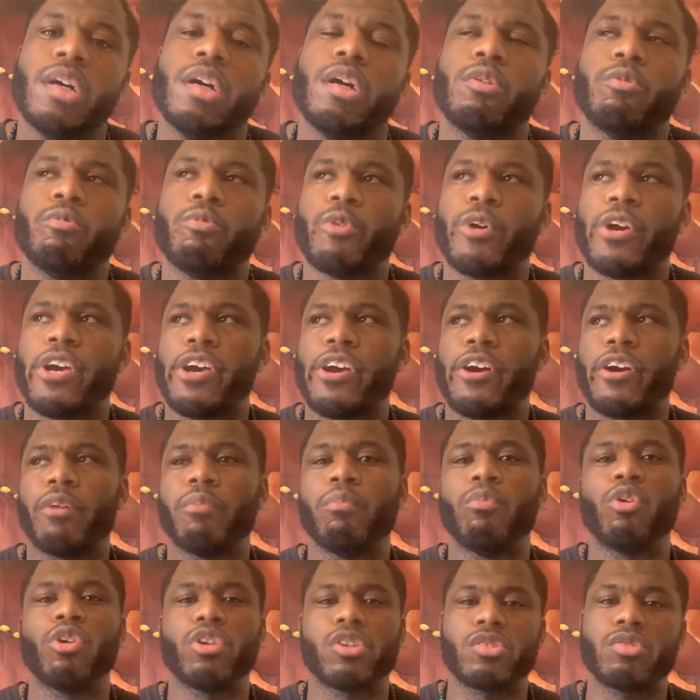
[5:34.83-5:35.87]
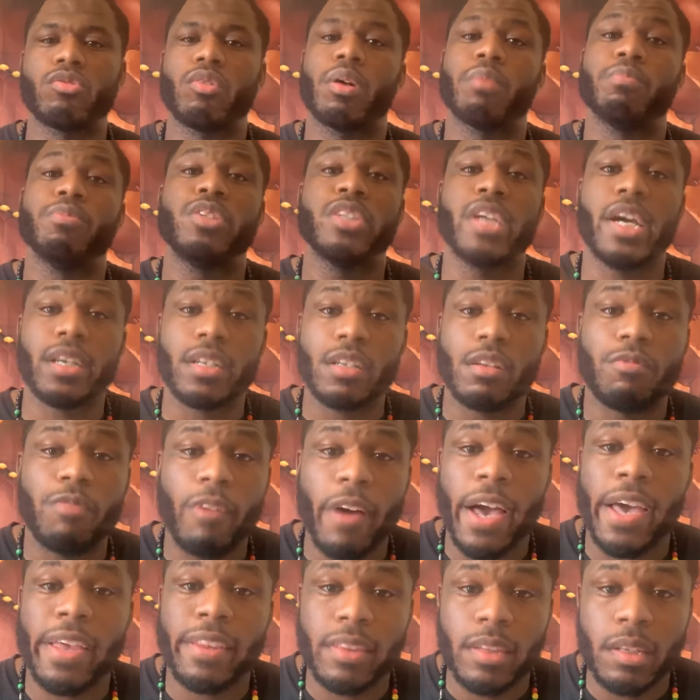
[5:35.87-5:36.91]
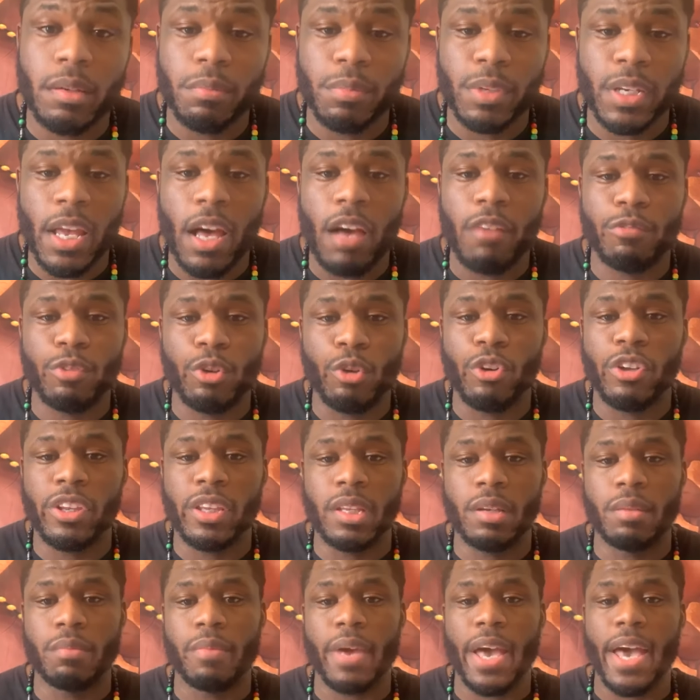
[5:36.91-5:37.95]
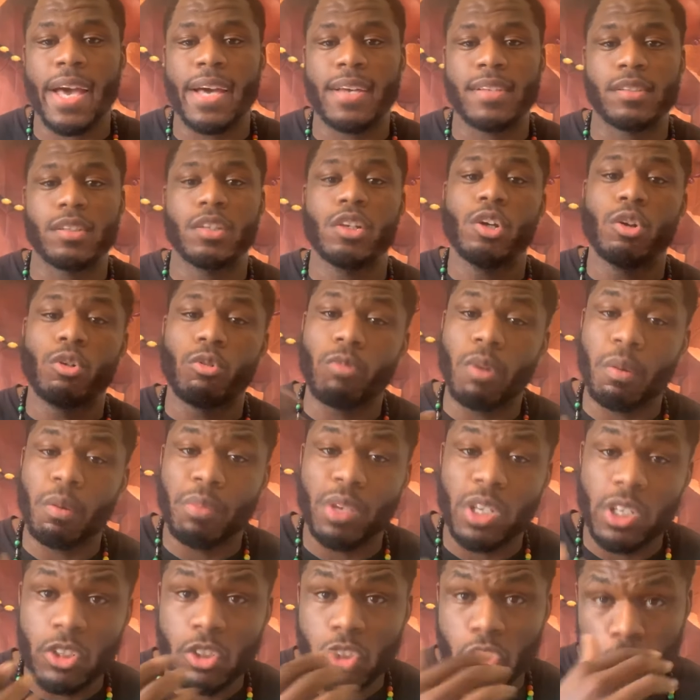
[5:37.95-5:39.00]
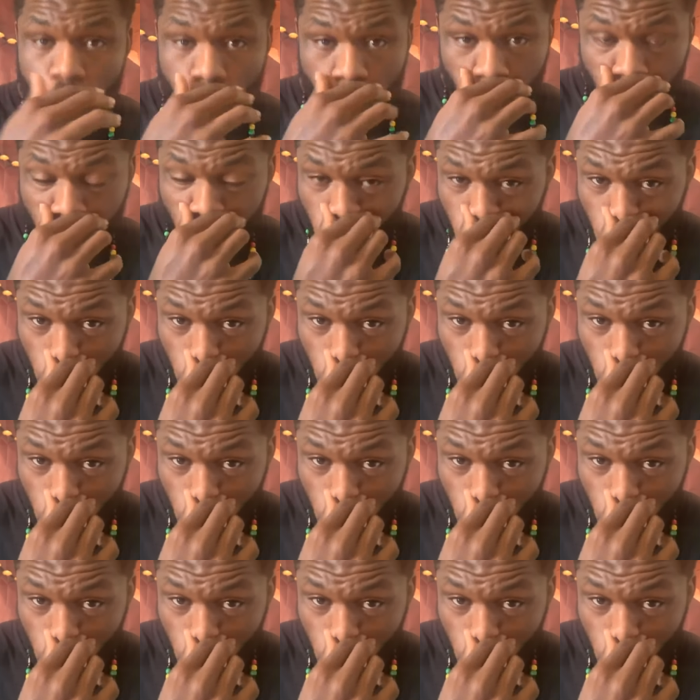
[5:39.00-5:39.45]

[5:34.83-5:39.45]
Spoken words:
We're more so objectifying them and not viewing them as women in general.